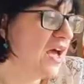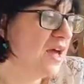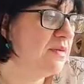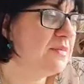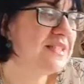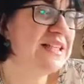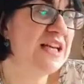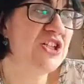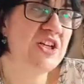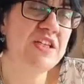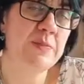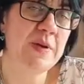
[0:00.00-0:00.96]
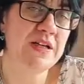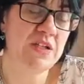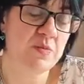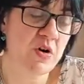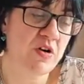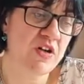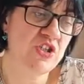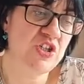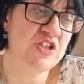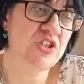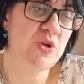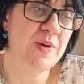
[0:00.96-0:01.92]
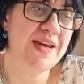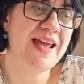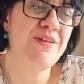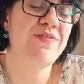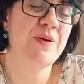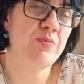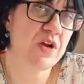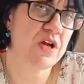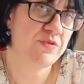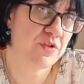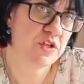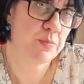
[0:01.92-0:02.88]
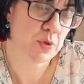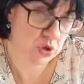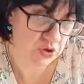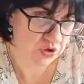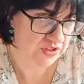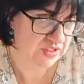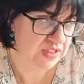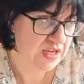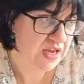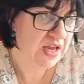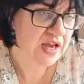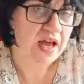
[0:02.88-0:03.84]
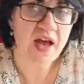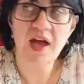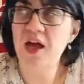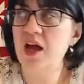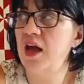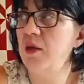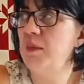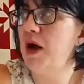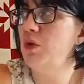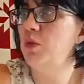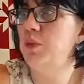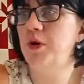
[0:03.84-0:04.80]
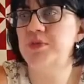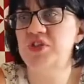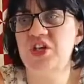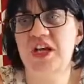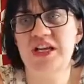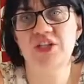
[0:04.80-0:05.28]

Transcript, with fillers: Um, Sarah Jane's back tomorrow and she's doing a fabric covered box. Um, I will pop the